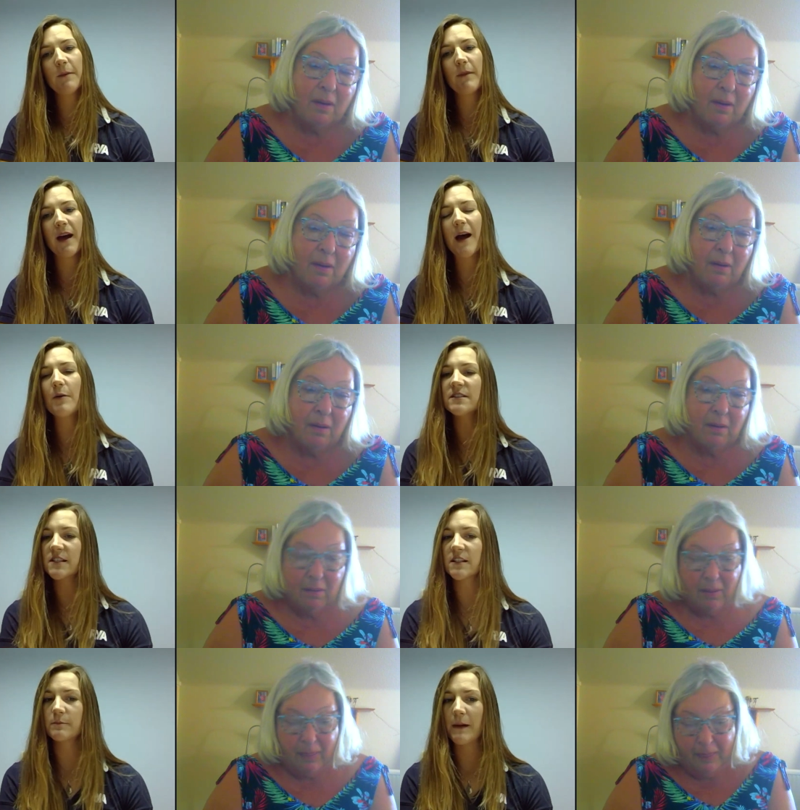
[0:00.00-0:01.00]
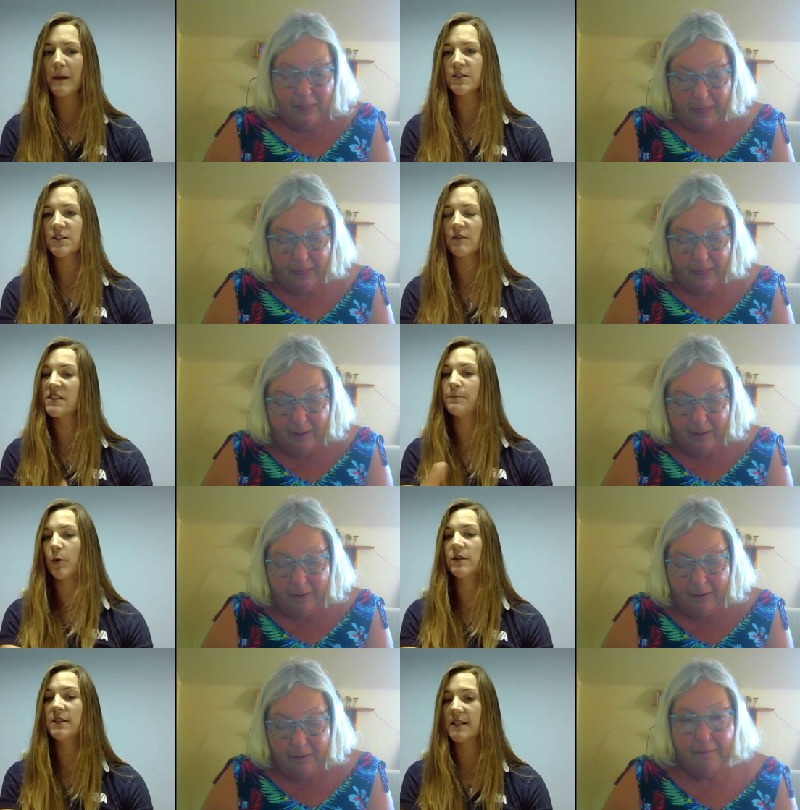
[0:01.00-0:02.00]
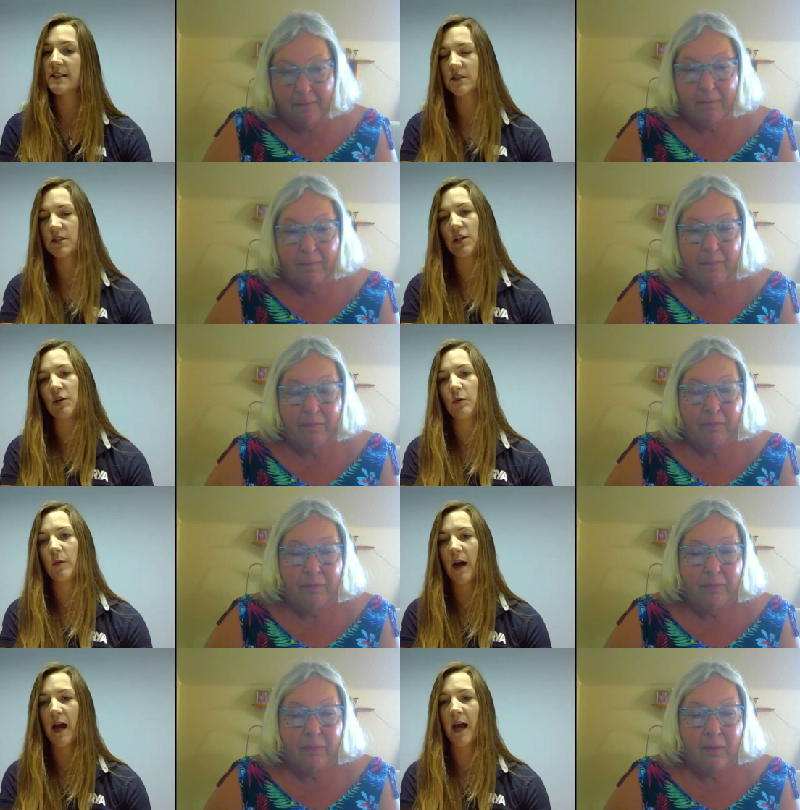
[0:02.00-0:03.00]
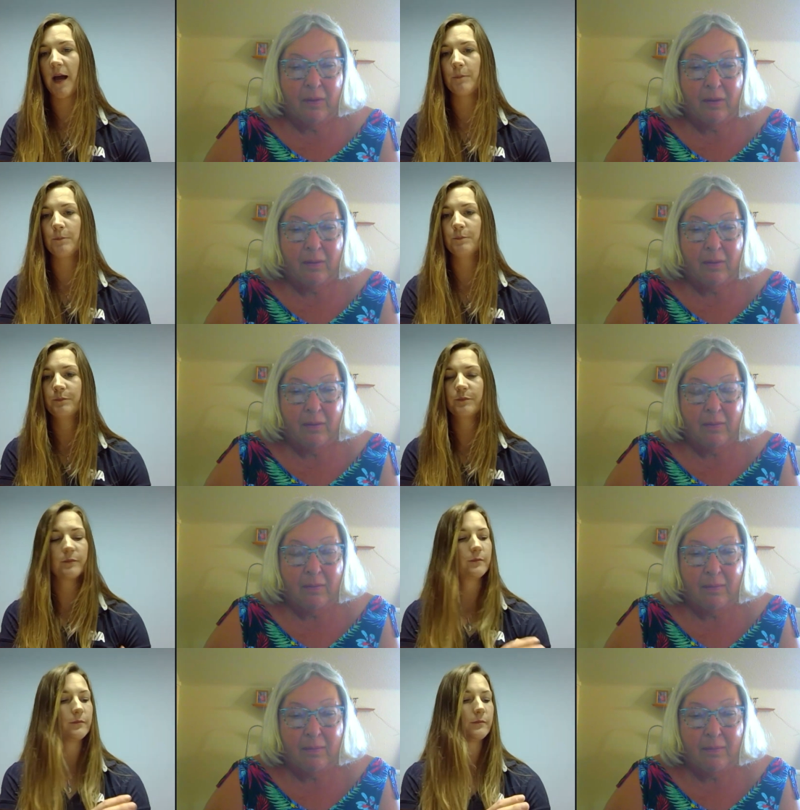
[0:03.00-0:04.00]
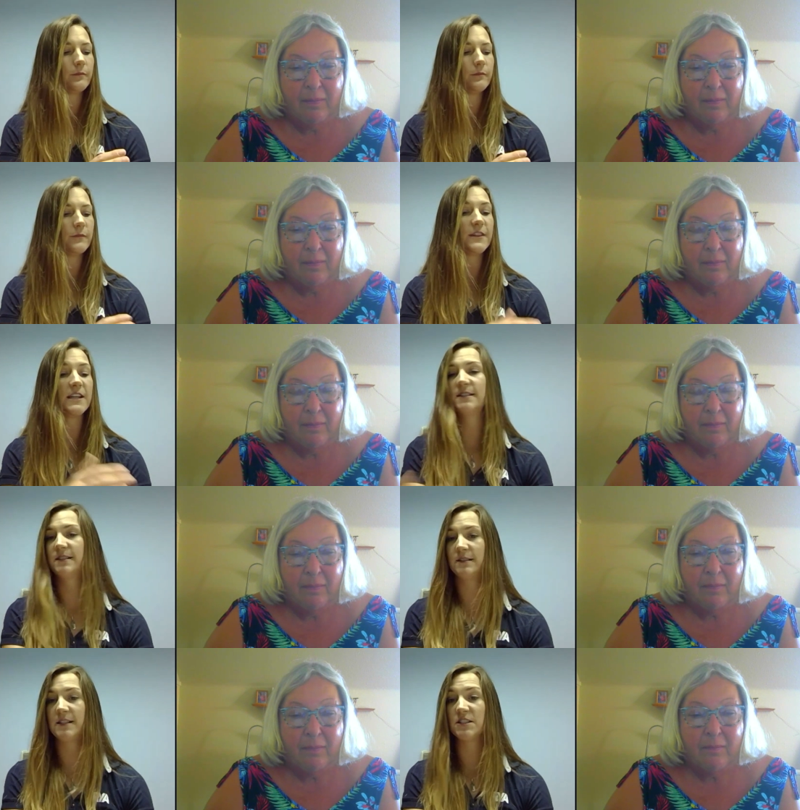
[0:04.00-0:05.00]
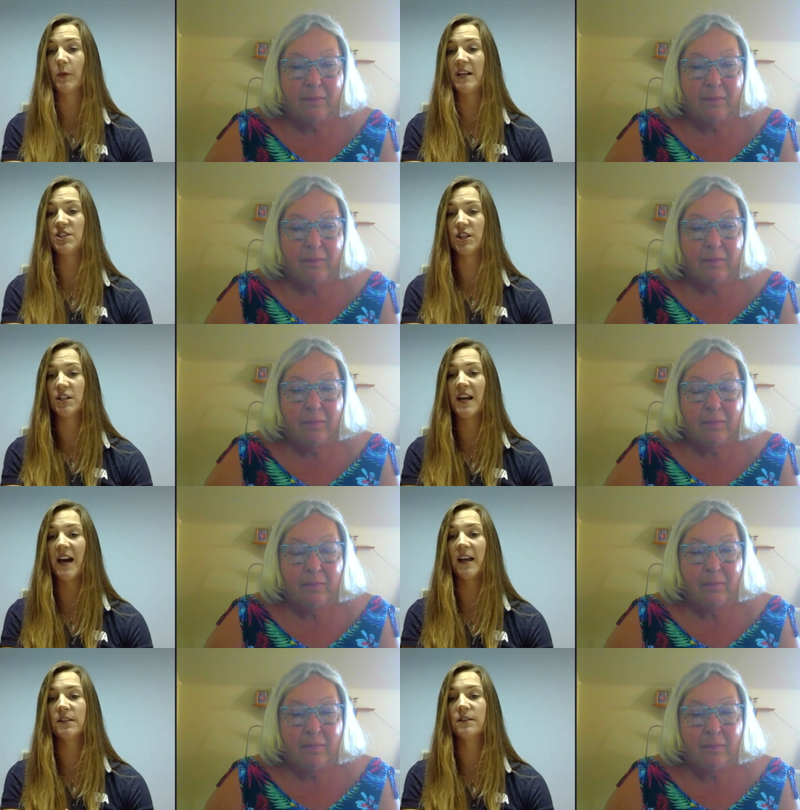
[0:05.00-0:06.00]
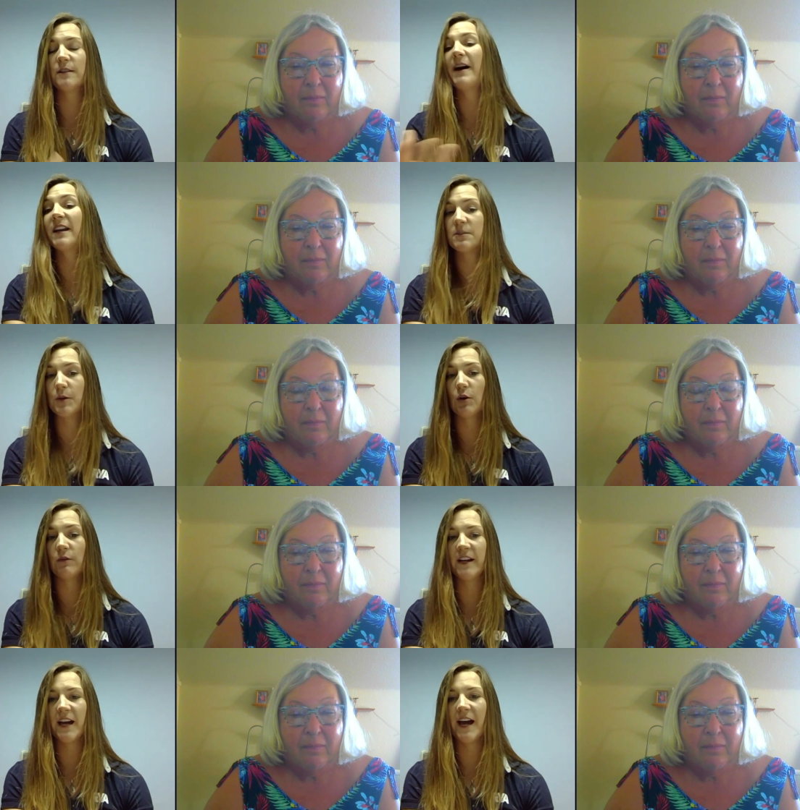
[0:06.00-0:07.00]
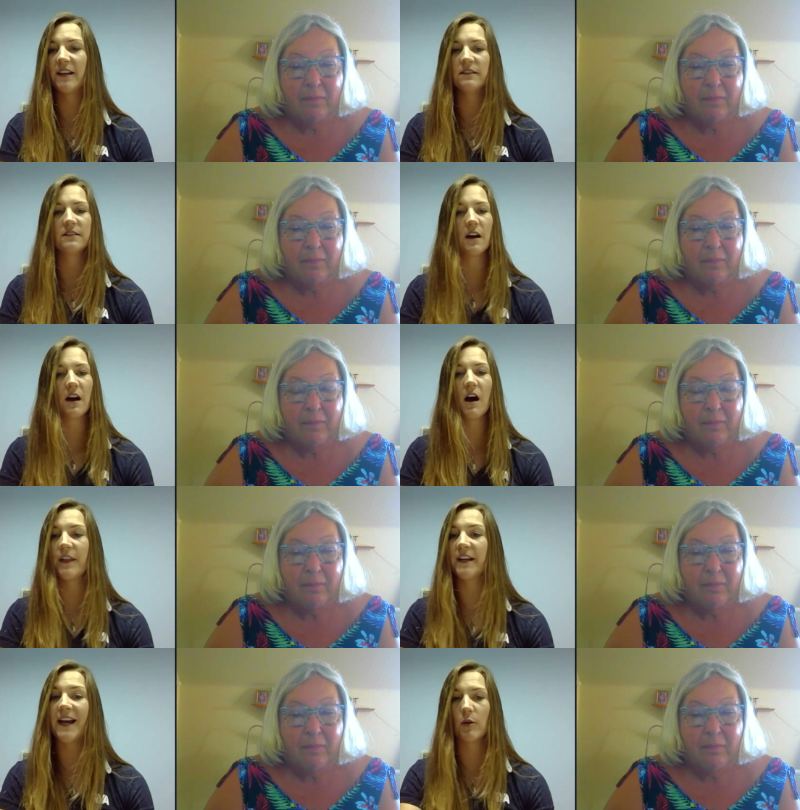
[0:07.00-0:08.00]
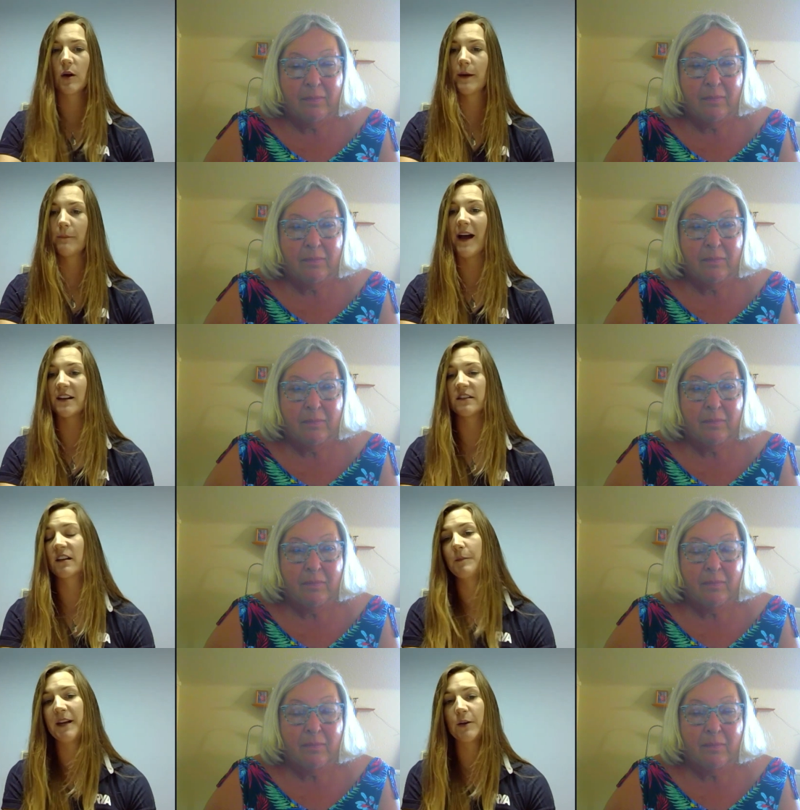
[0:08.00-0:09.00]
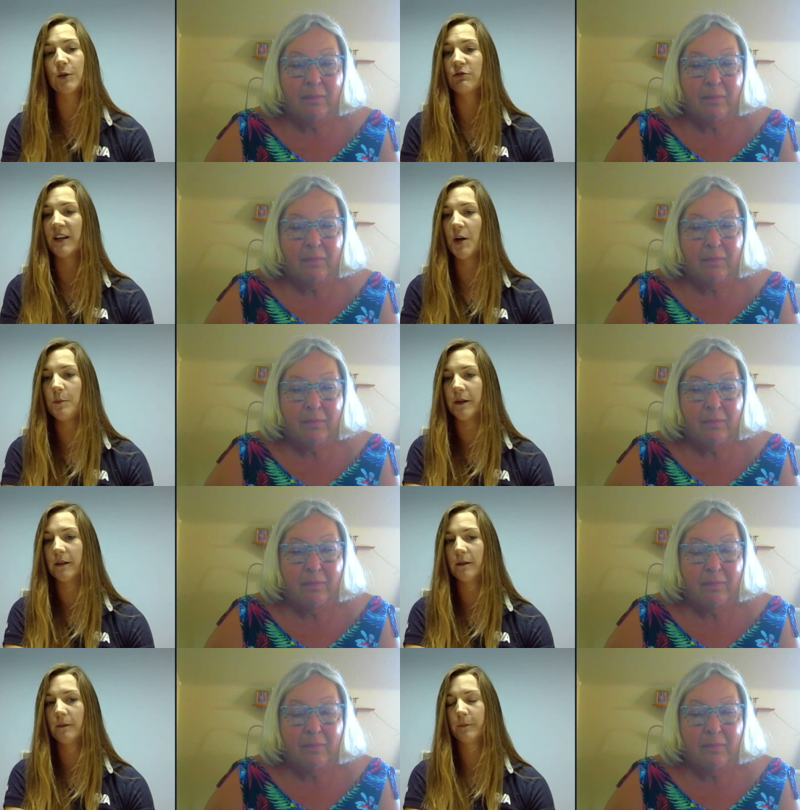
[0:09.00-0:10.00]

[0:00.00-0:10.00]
Speaker 1: um, how has the membership responded to um, this situation and the management of it? And are they now coming back to the club now you're reopened?